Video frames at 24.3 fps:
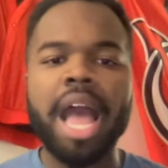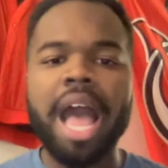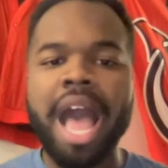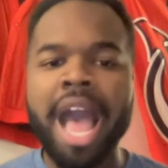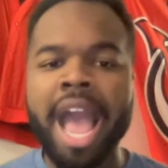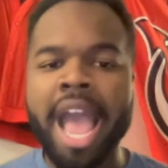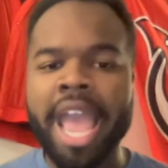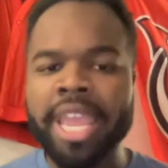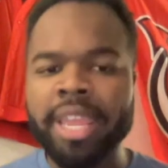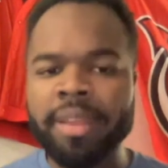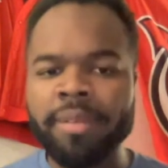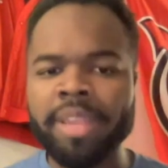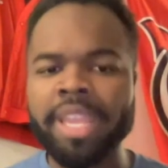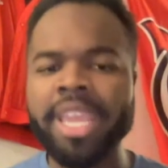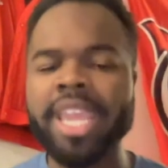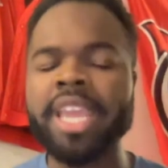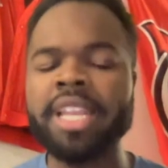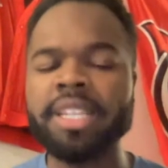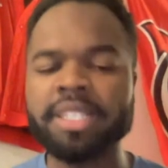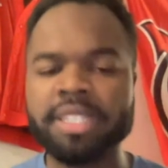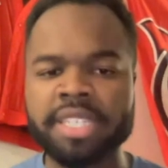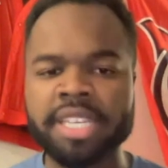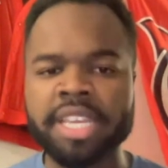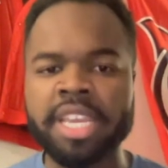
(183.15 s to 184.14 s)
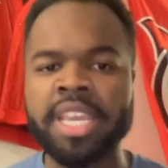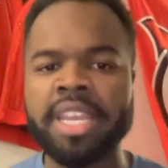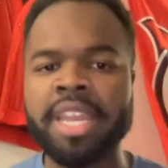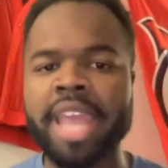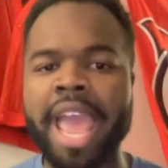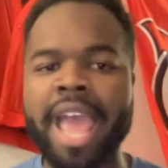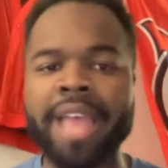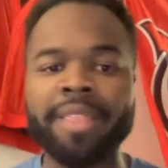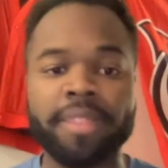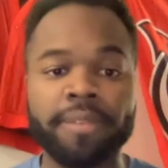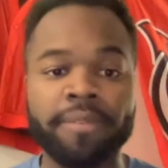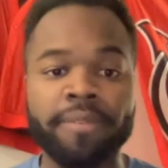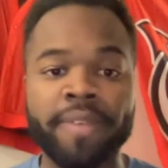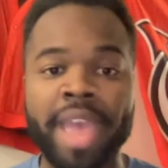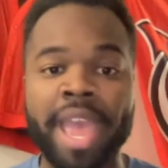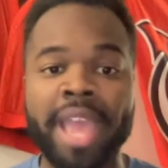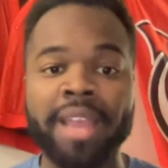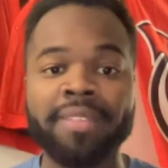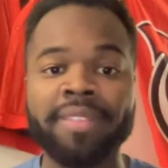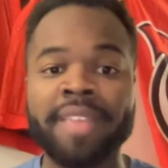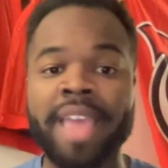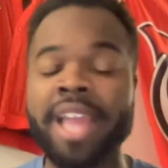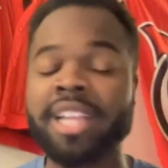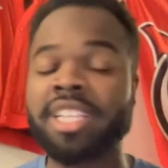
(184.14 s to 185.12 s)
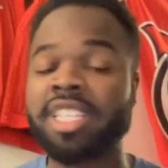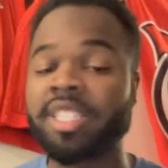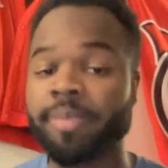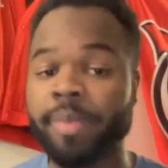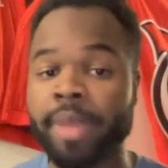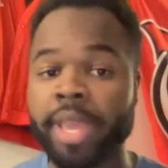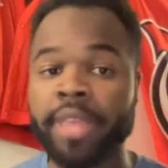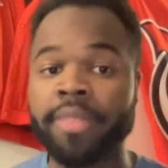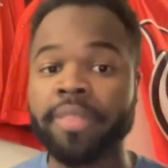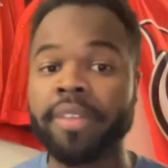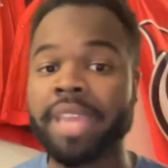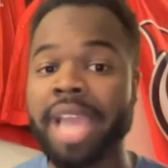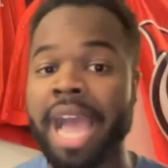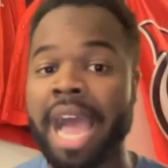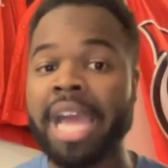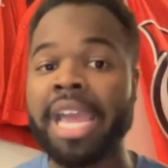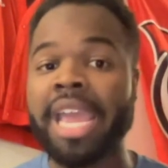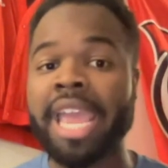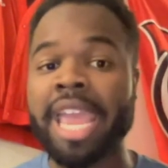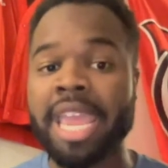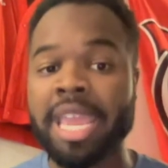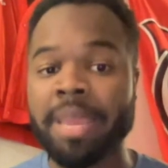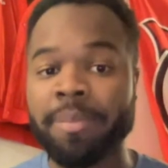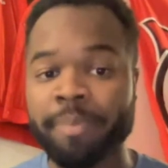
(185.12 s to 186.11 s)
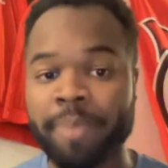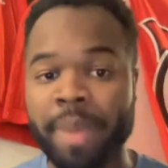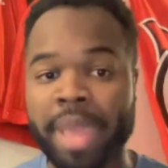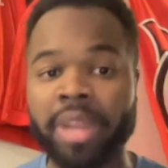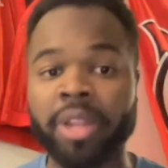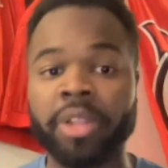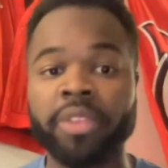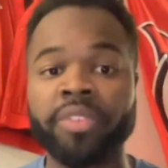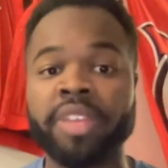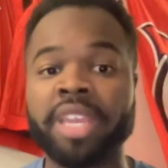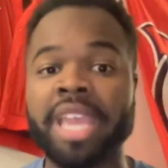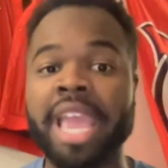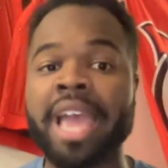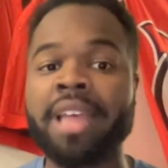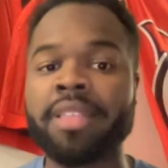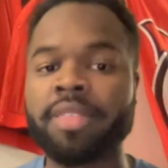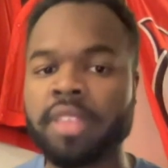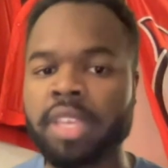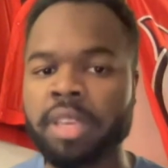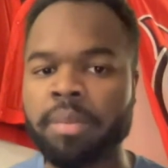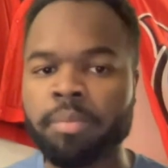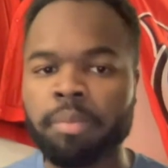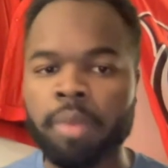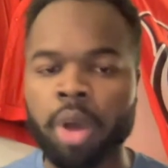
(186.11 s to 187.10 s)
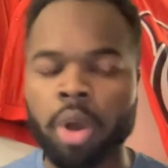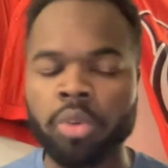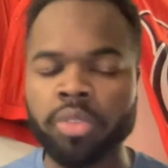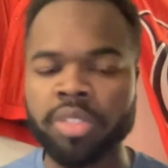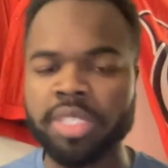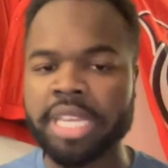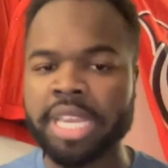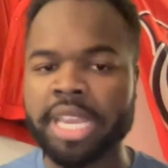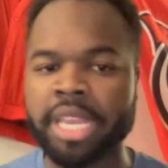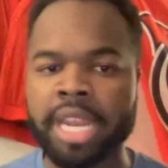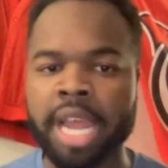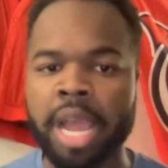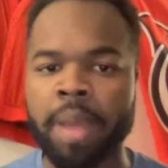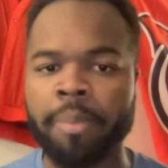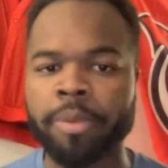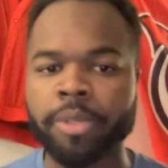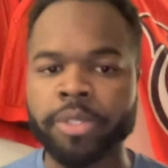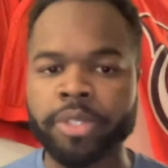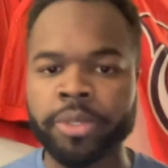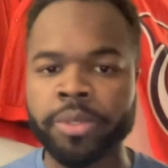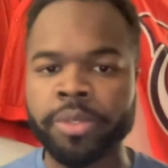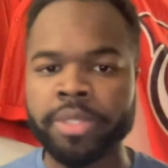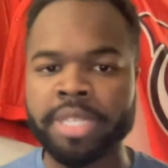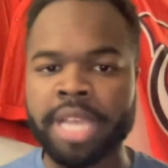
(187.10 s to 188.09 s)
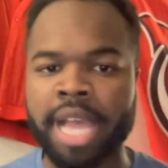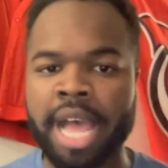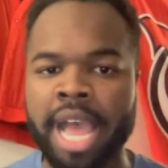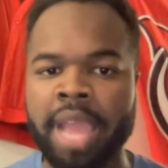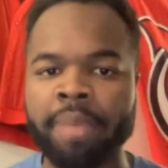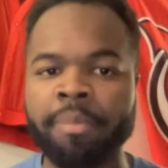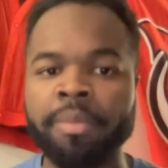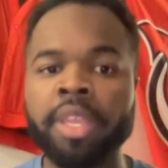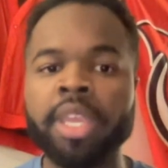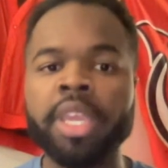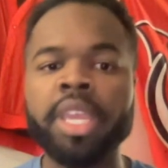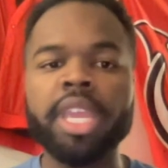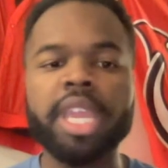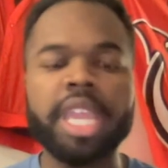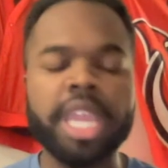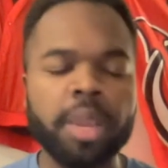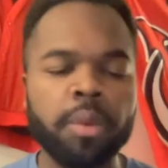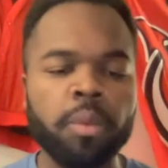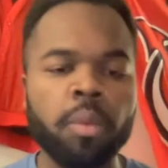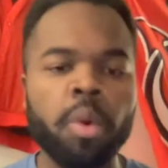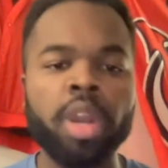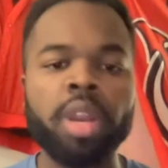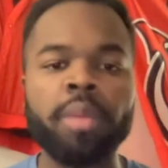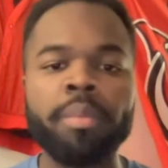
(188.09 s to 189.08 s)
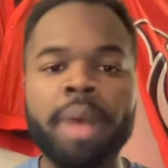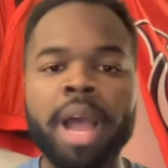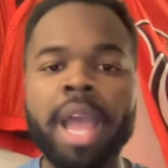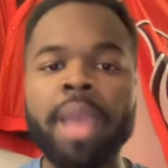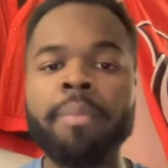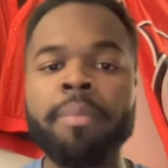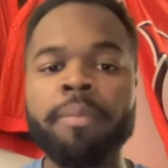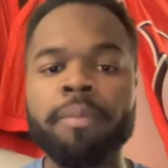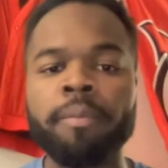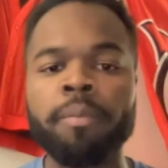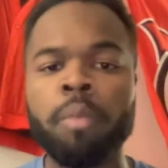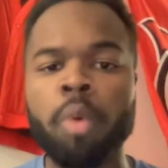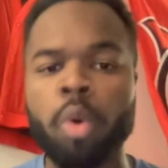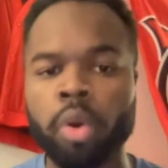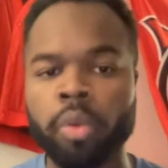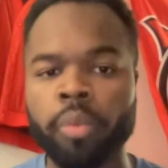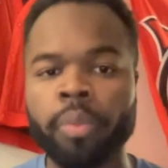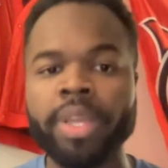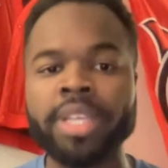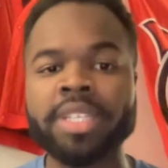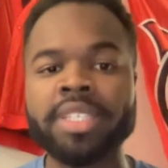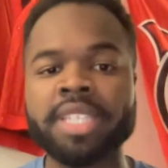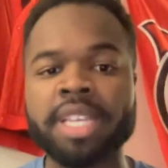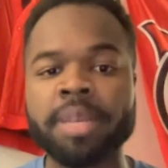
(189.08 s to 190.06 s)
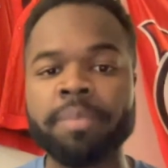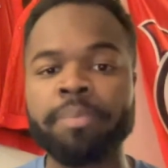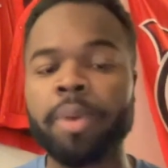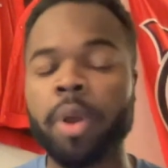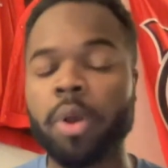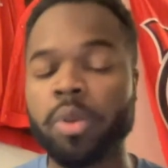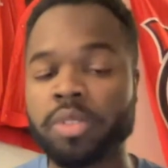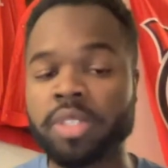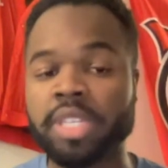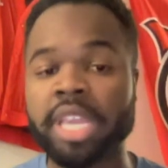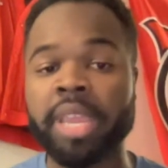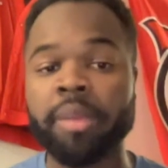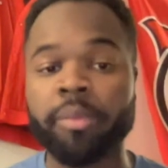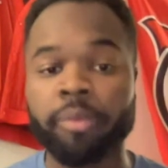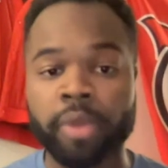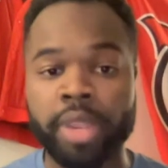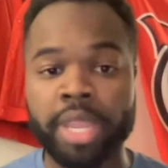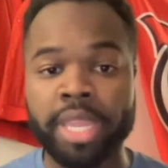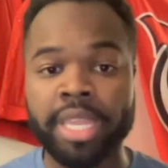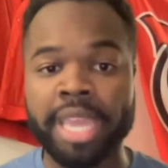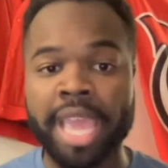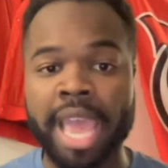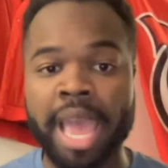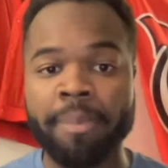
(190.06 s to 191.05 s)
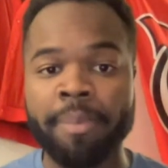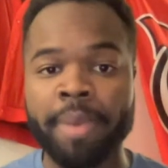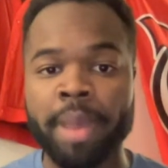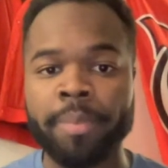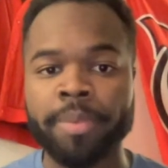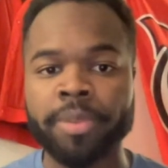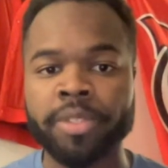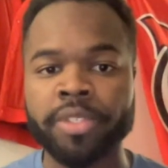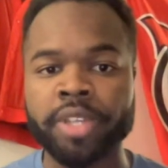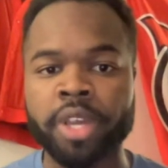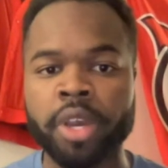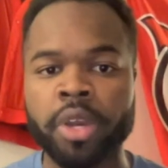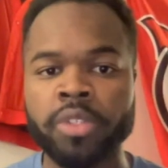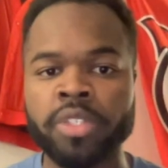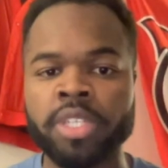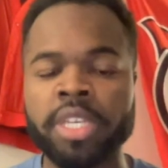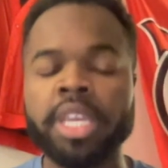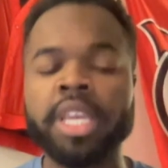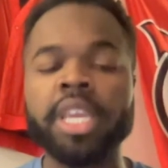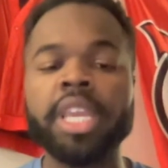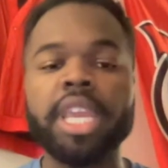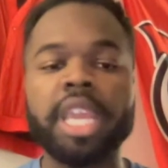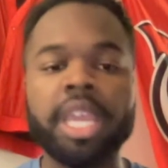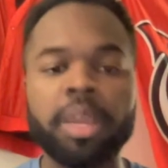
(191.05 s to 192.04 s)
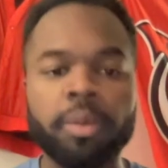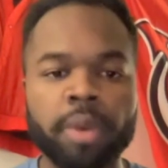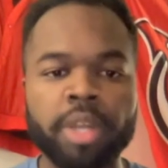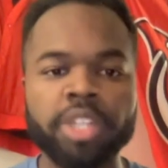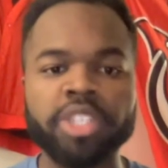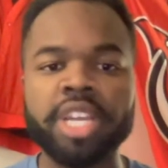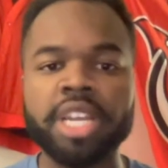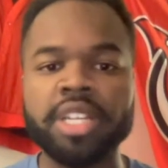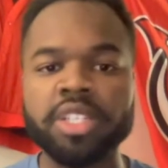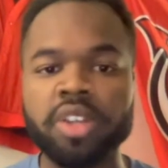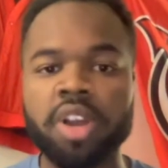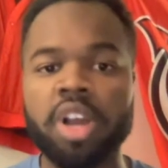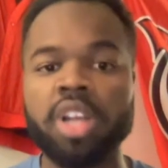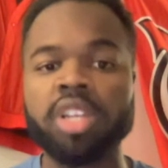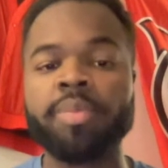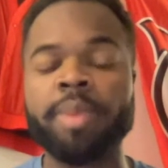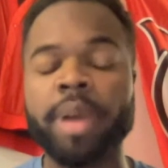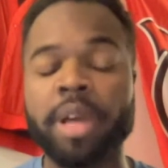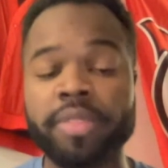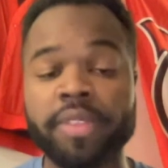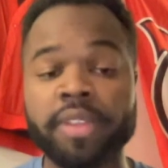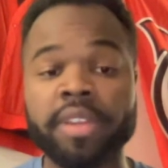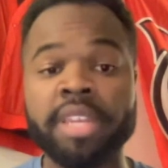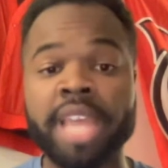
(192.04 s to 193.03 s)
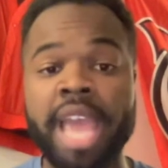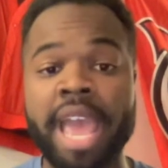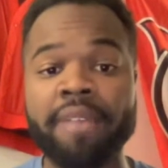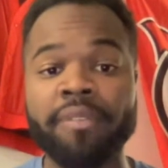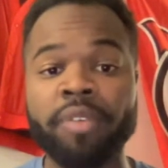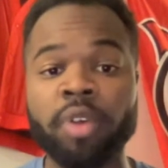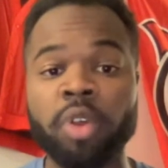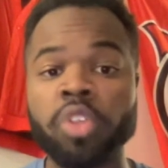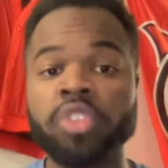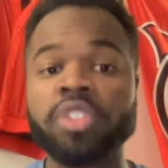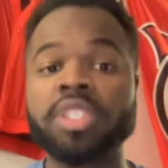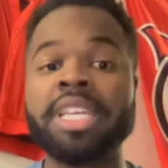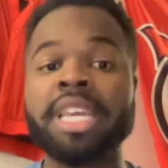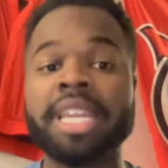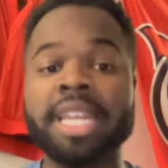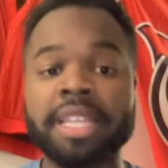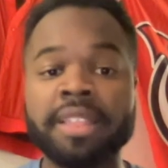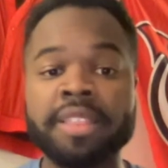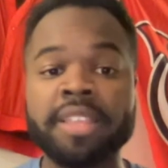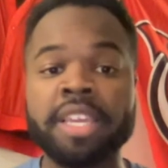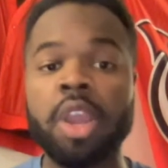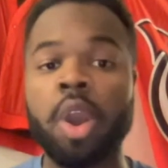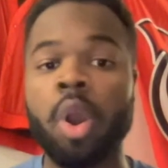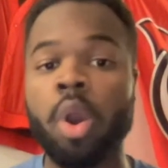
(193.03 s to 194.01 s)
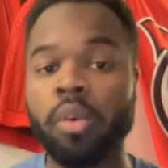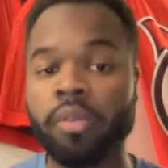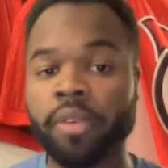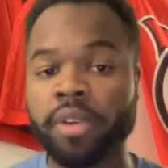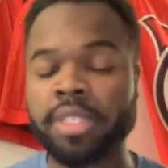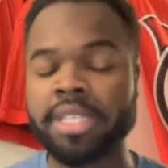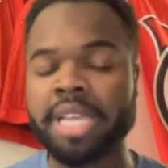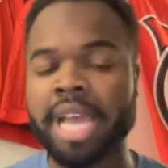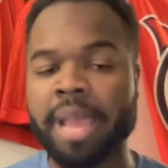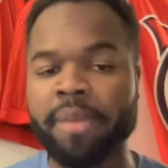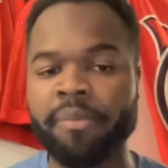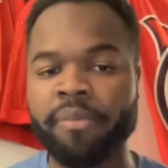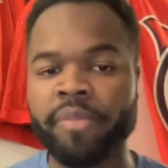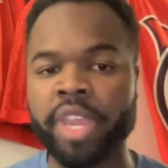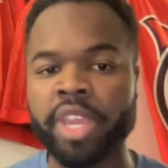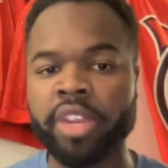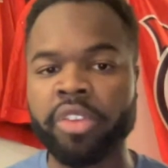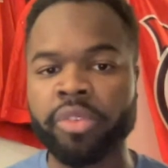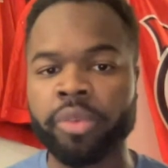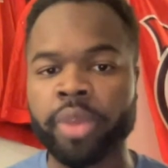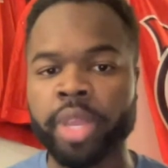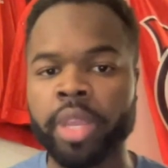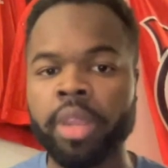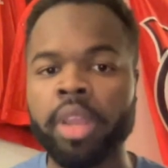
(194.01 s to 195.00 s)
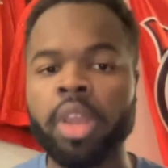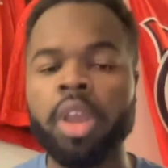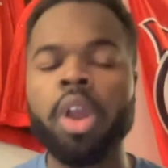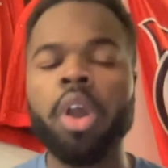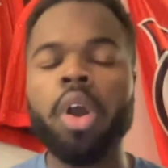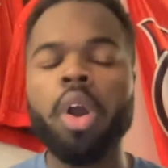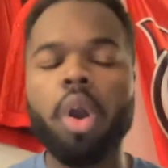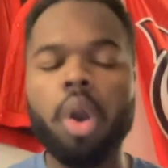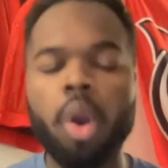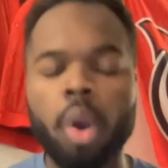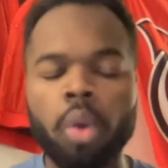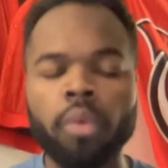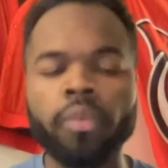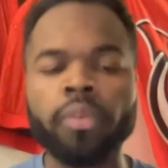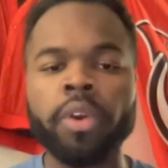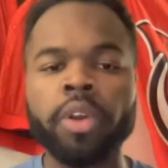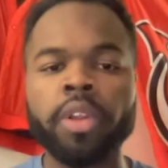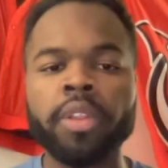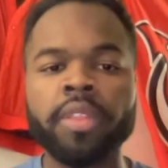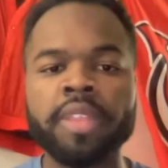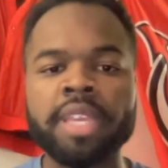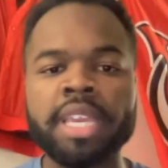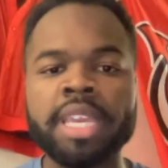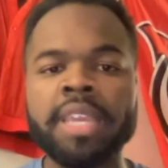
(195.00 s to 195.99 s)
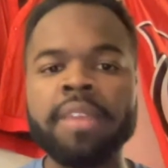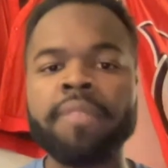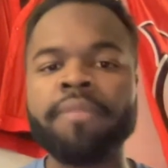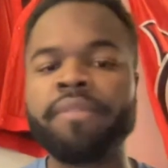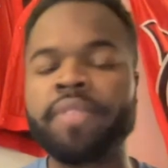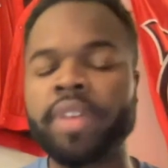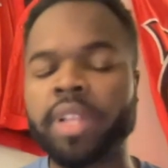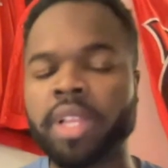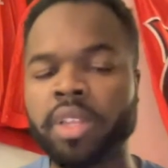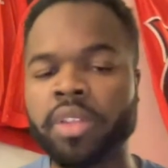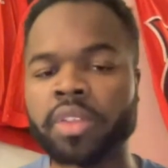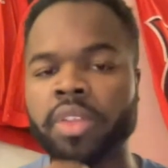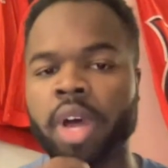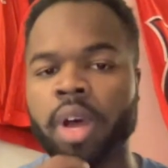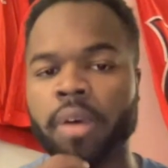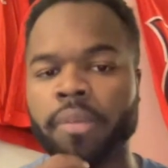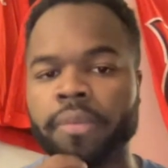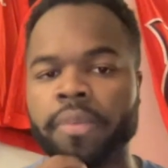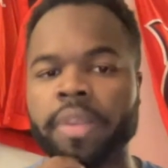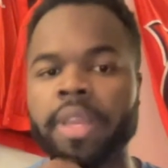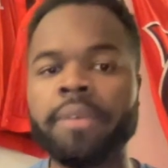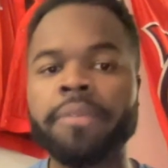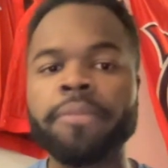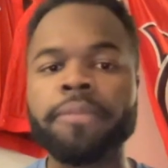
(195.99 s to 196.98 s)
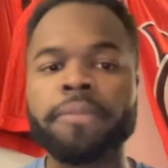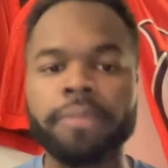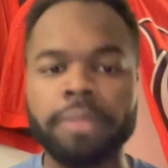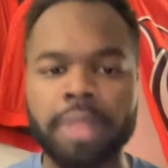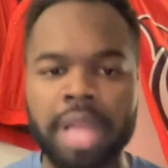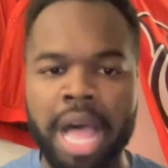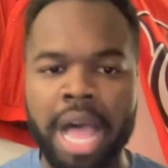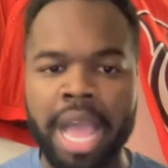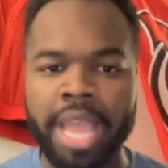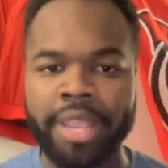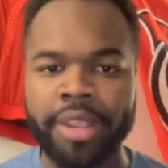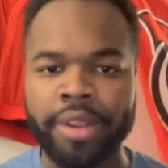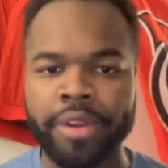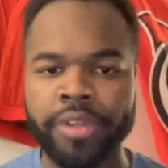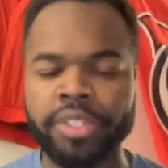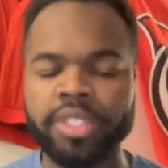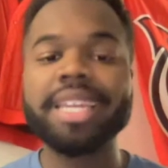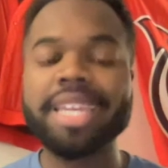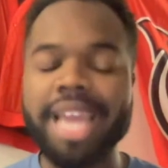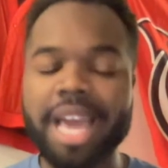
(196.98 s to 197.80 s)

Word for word: I hinted at the fact that Smith got a penalty at the most inopportune time in one of my more recent post game recap episodes, in which I talked about the Devils getting the overtime victory over the Philadelphia Flyers.